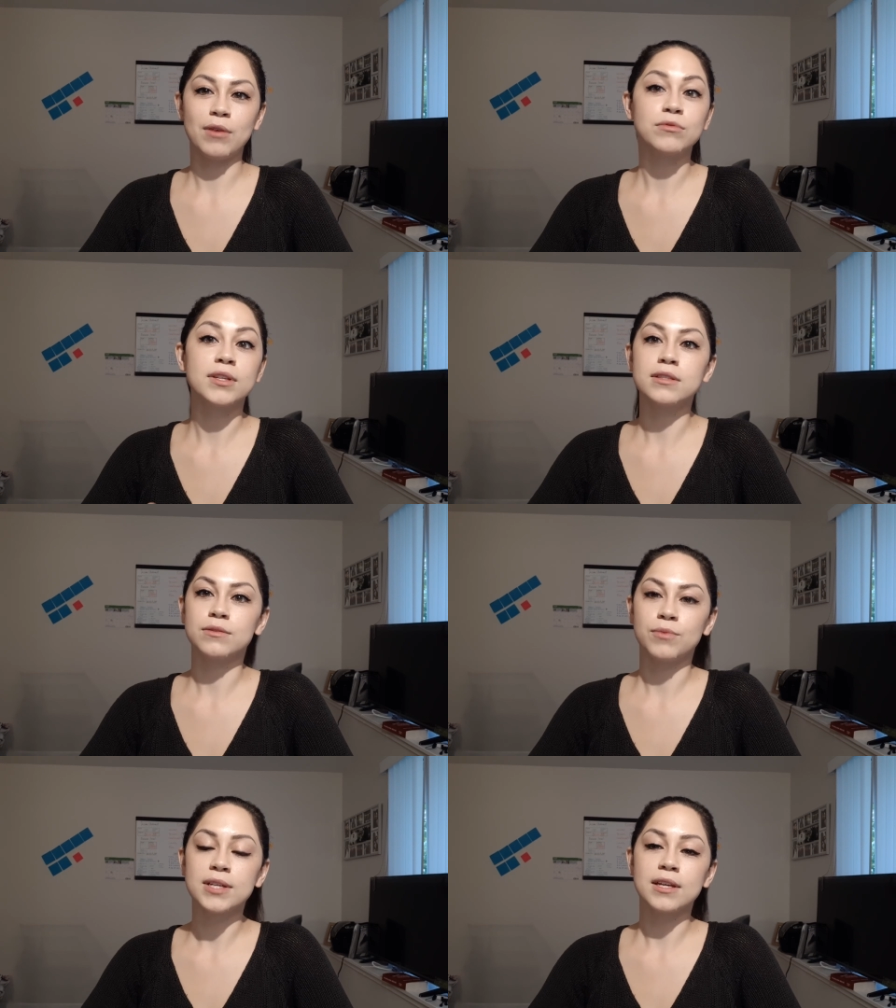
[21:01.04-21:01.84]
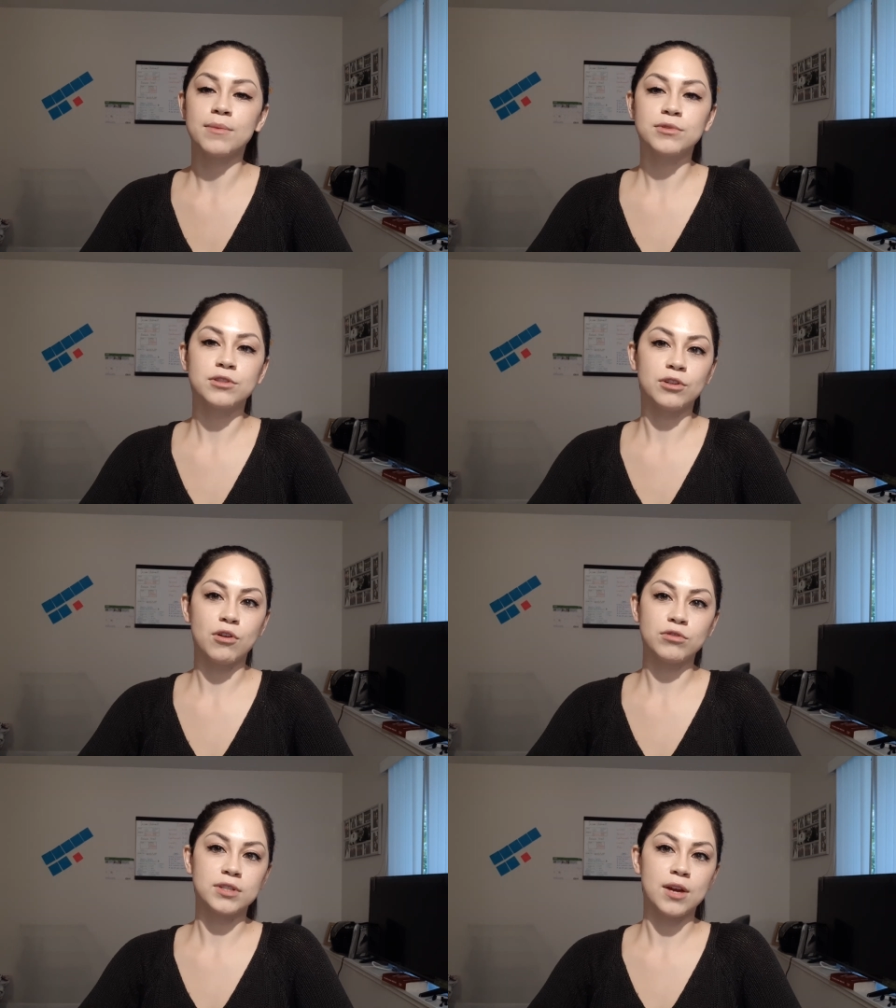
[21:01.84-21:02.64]
I was, was able to
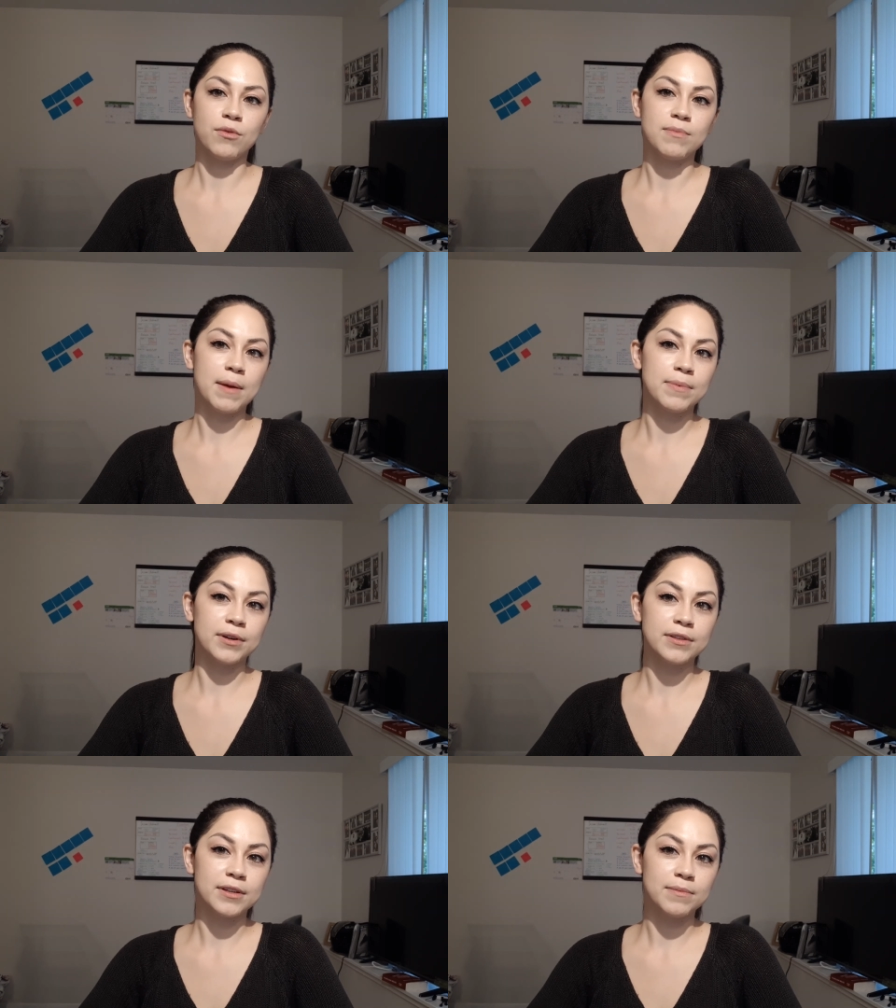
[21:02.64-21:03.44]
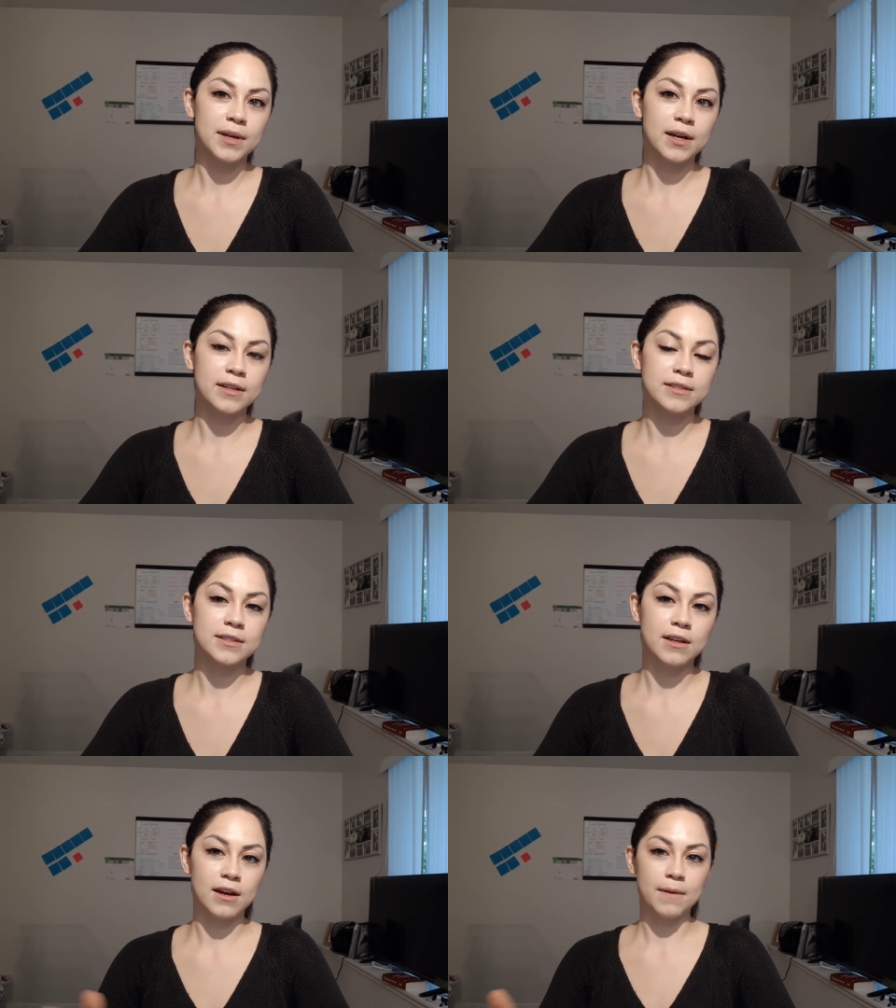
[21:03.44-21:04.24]
negotiate with my building because
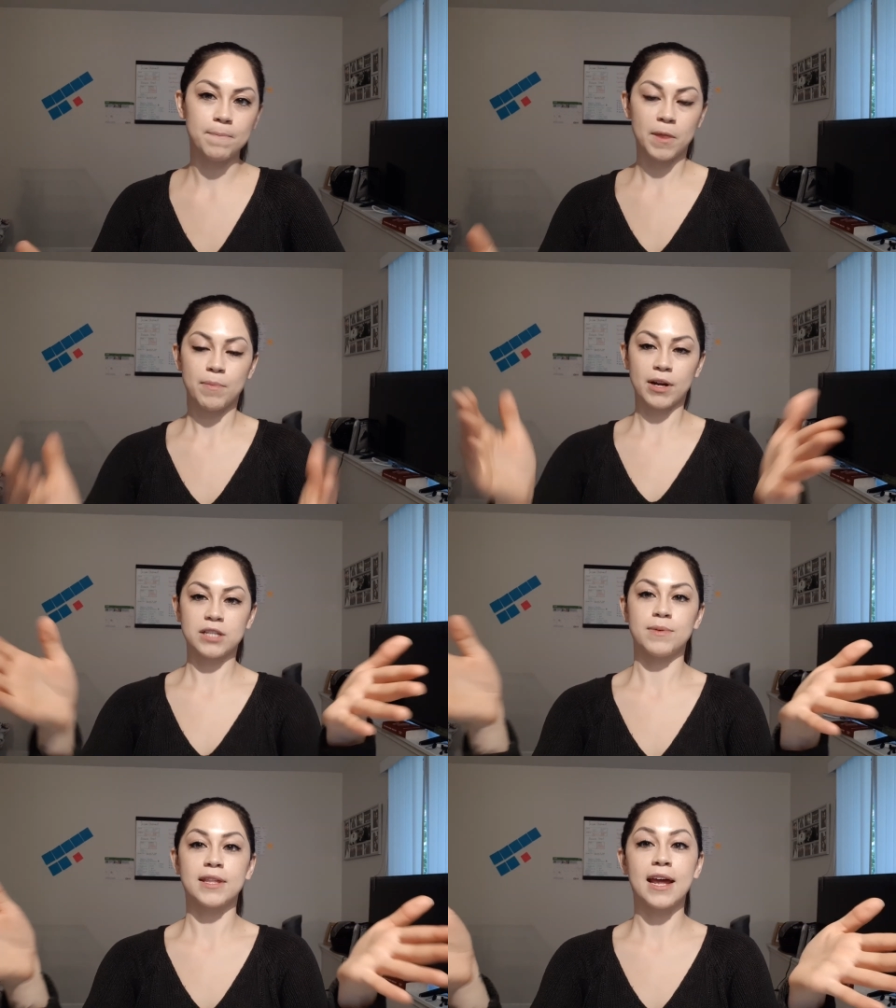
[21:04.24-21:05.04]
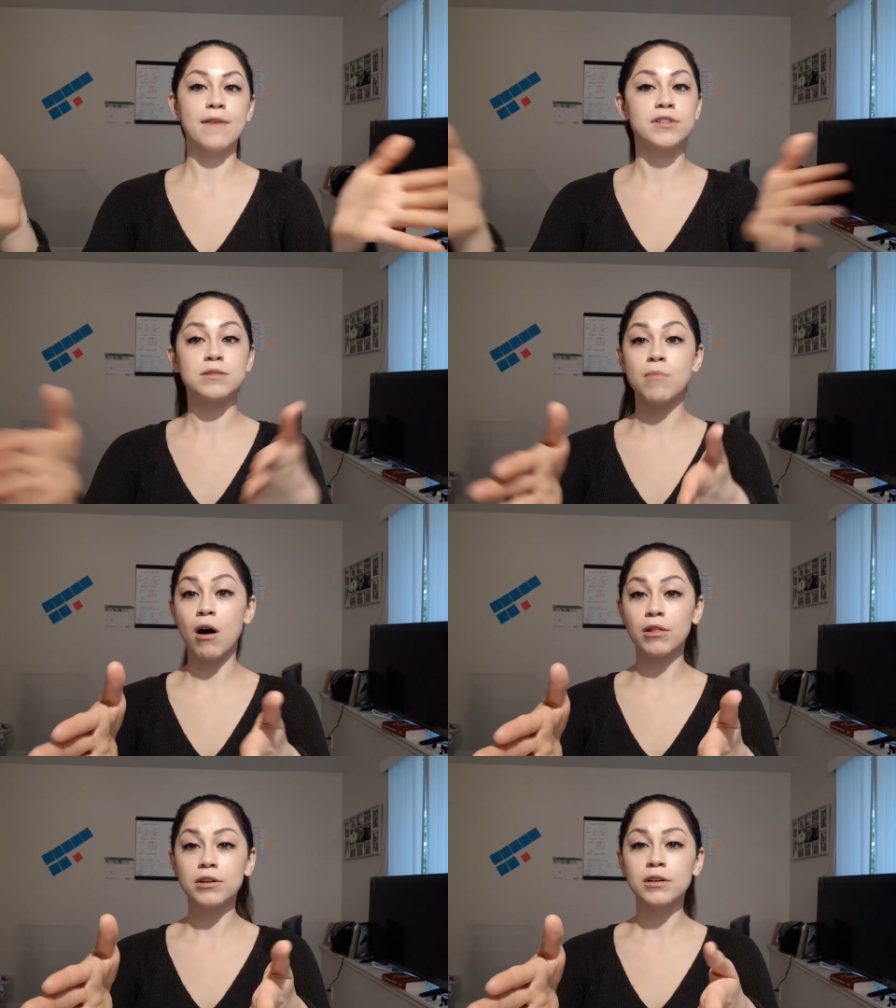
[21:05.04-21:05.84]
the, um, the parking spot that I have is
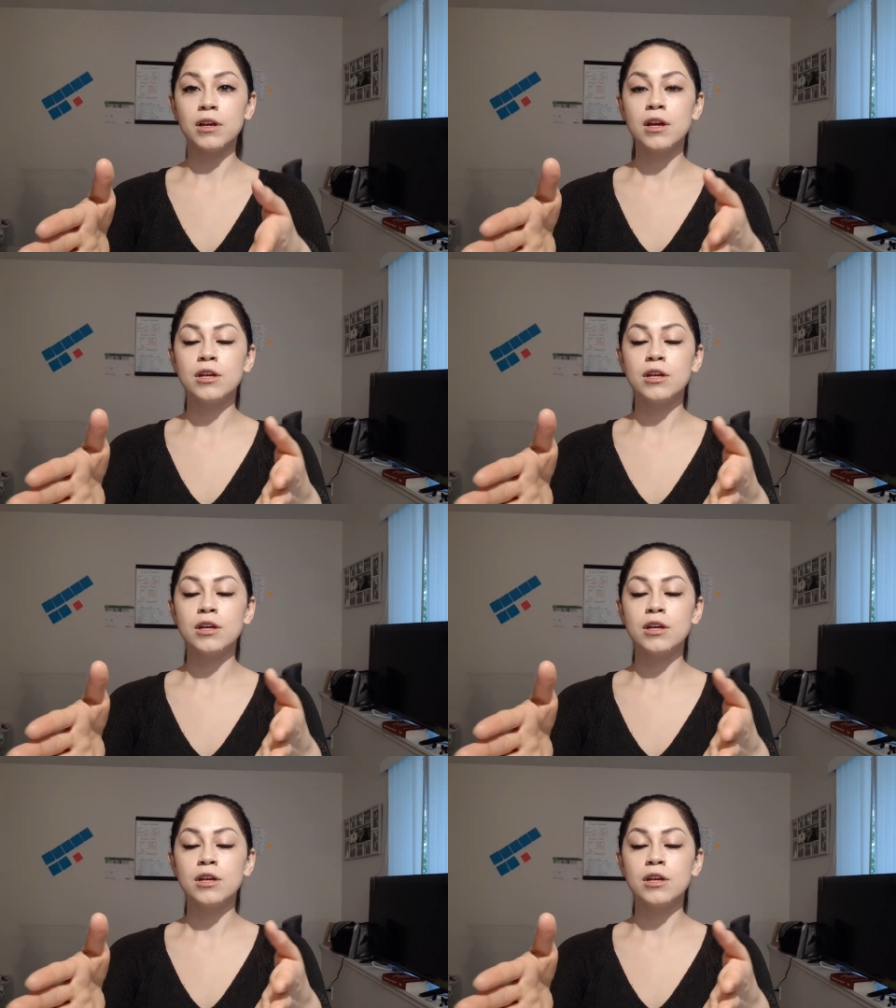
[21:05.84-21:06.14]
smaller.